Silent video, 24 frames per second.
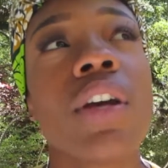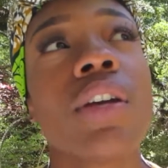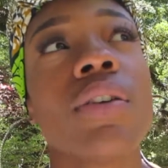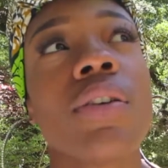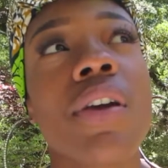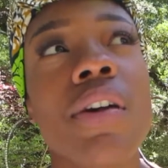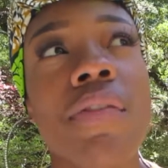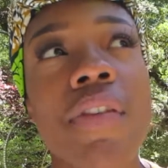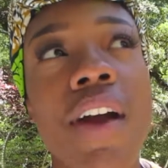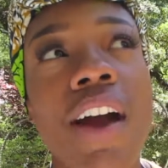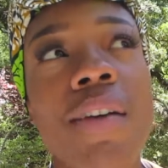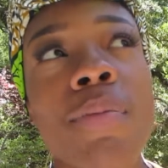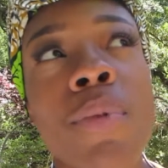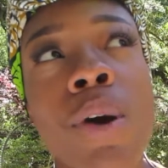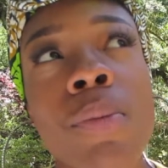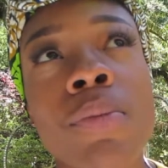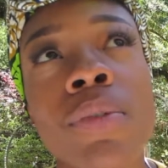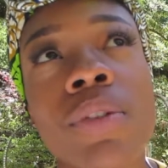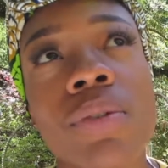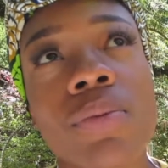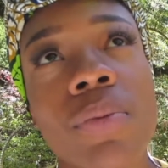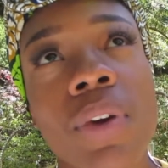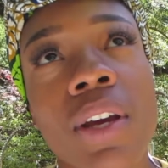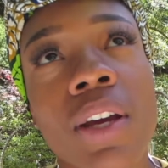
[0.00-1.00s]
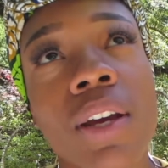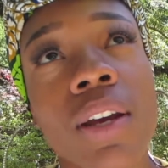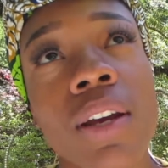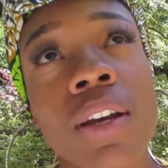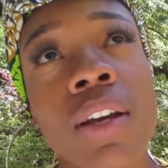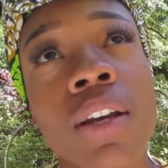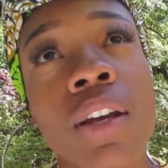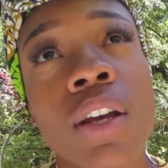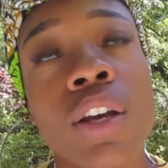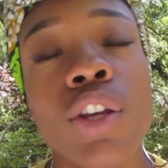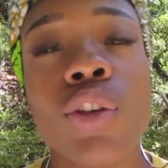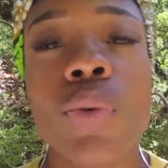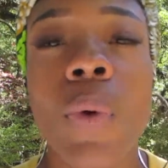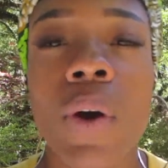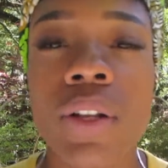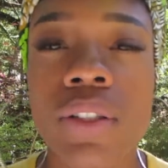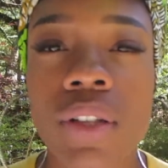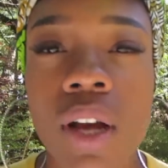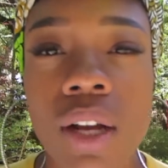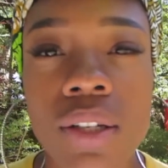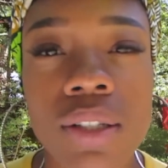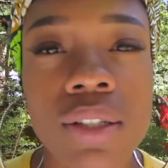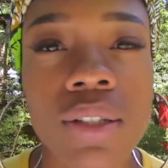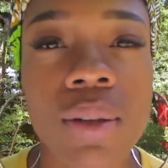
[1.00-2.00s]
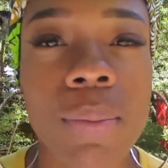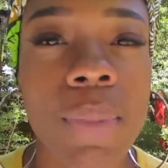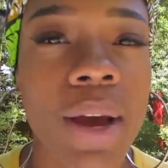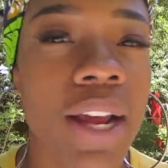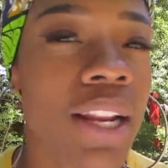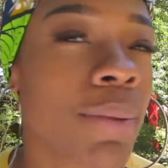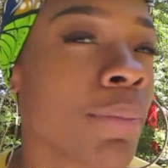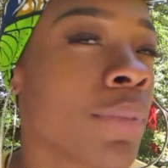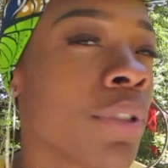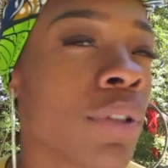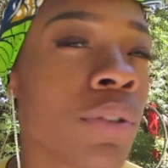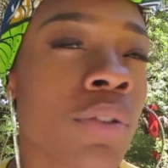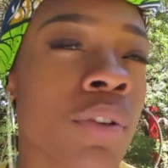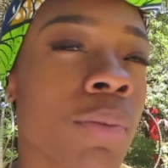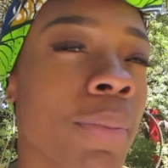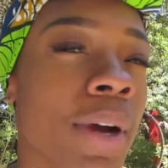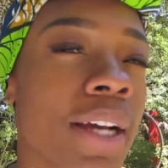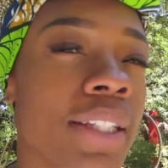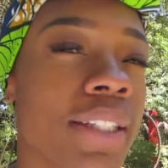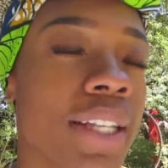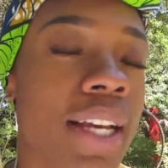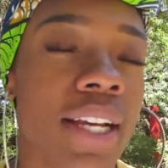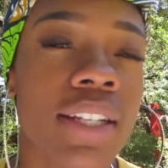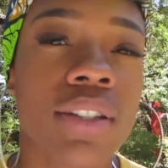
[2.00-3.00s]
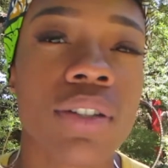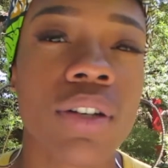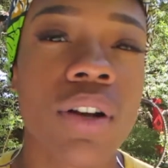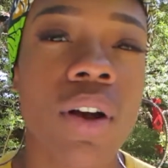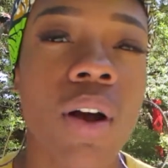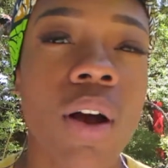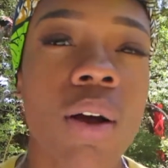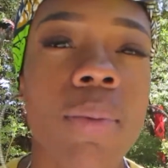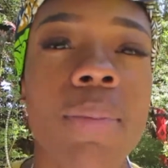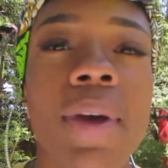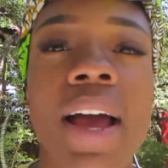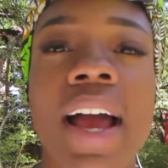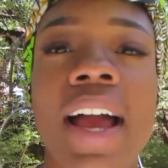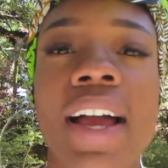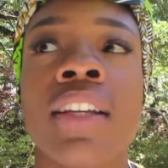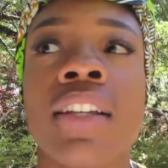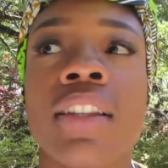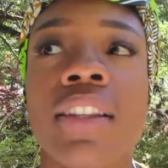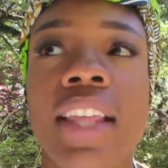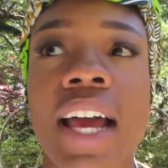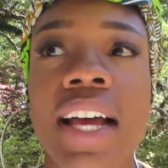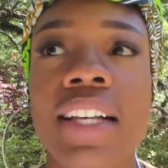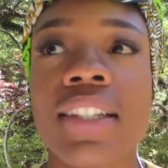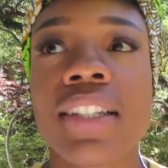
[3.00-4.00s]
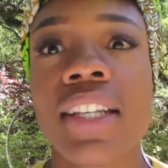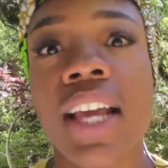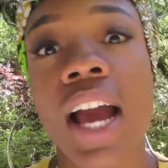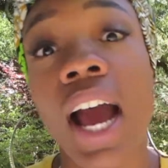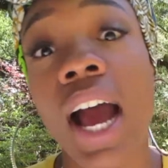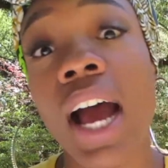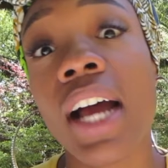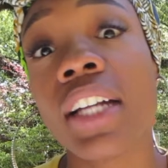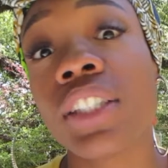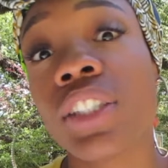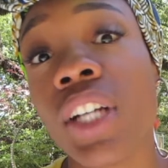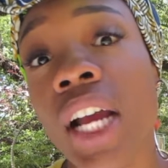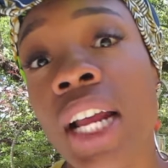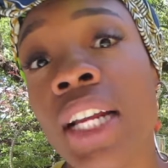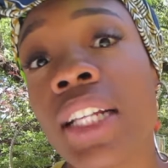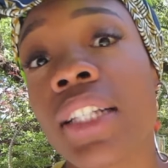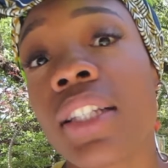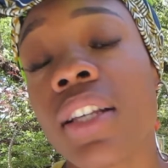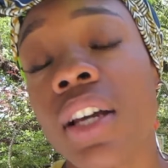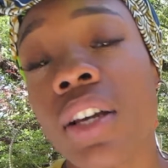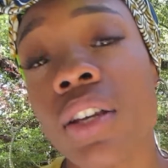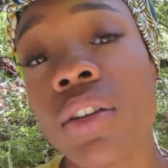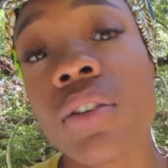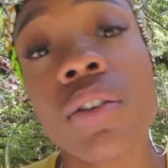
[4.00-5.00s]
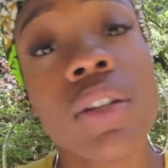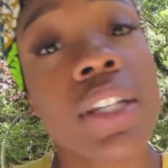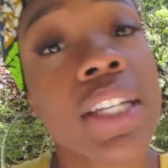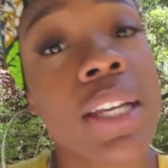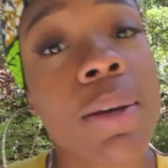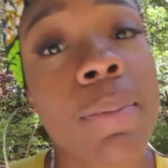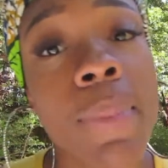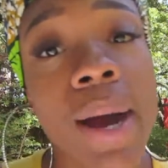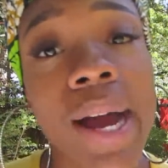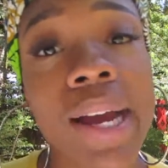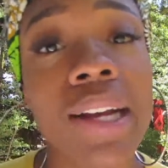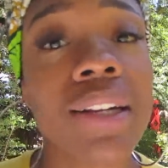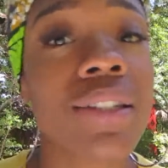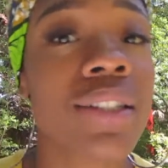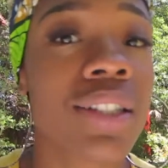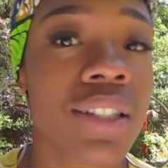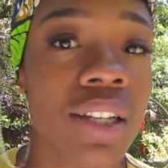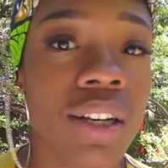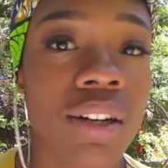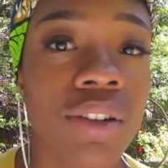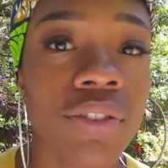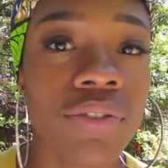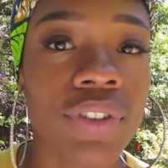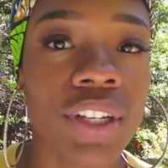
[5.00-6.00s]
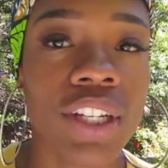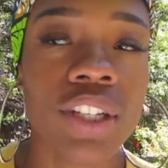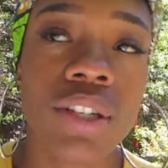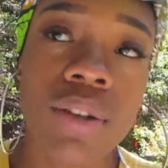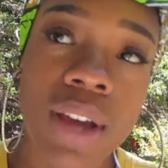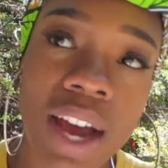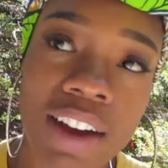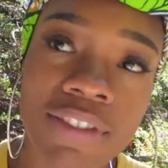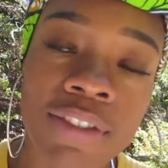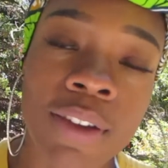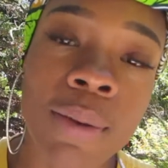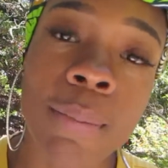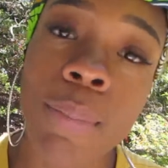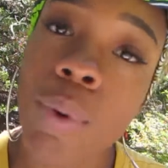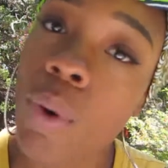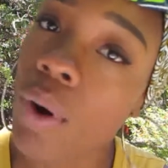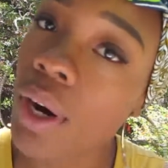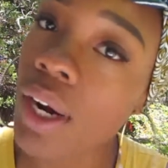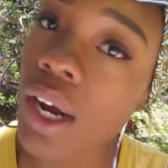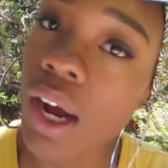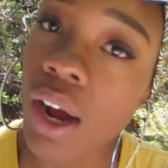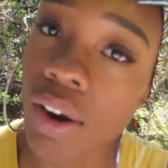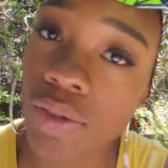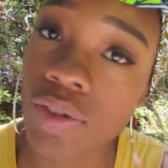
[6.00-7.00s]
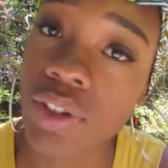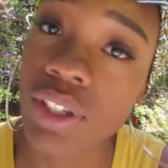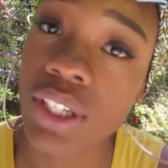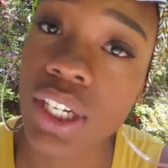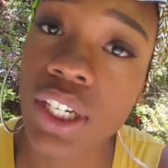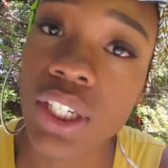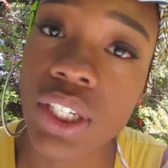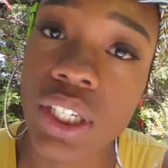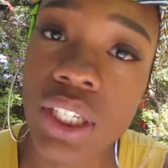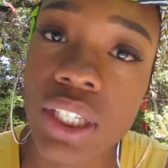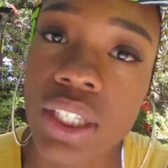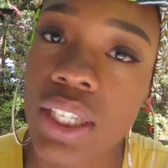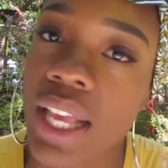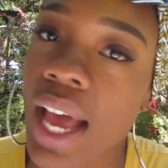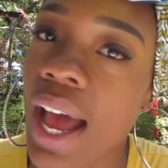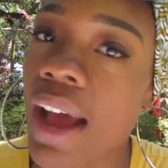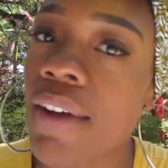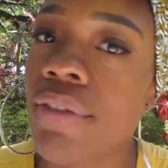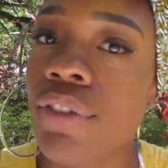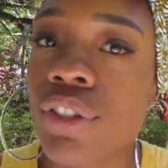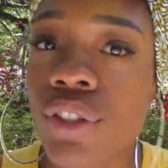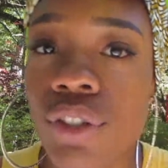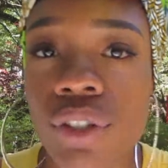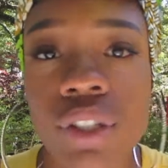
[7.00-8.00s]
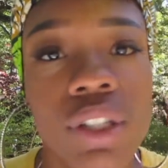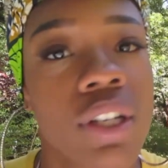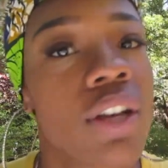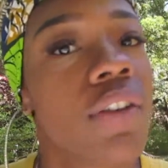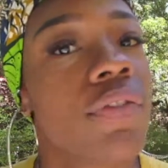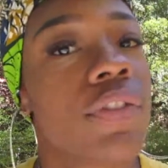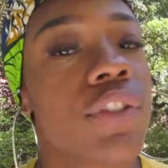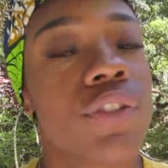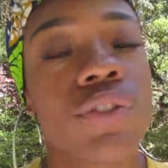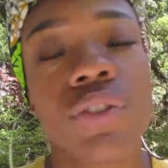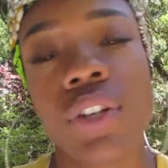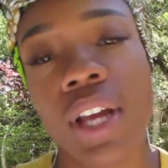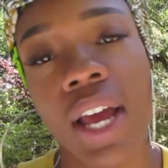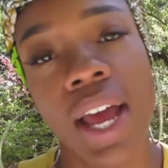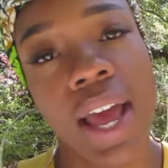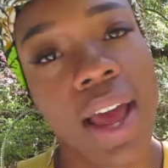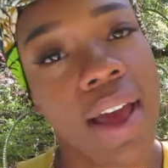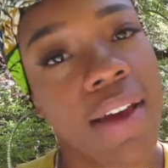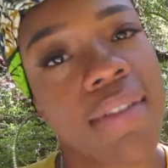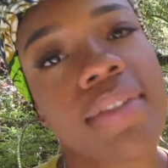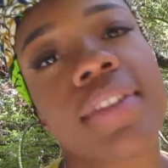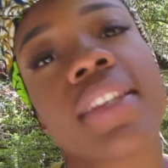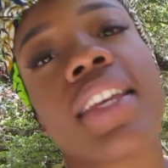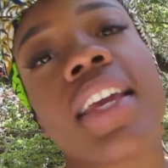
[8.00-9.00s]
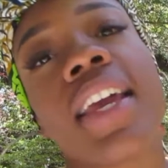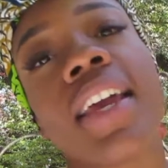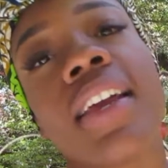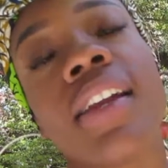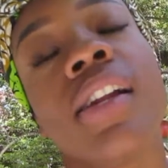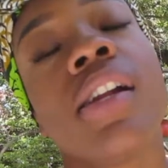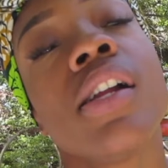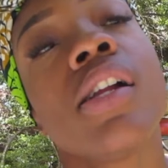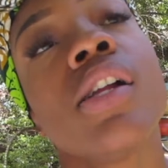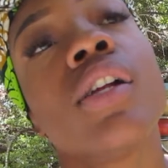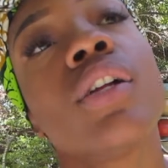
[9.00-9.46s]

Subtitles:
You ever have moments where you want to talk to somebody but don't nobody text or call back? That's God trying to tell you to get by yourself, and you have important conversations to have with yourself that you're not having yet.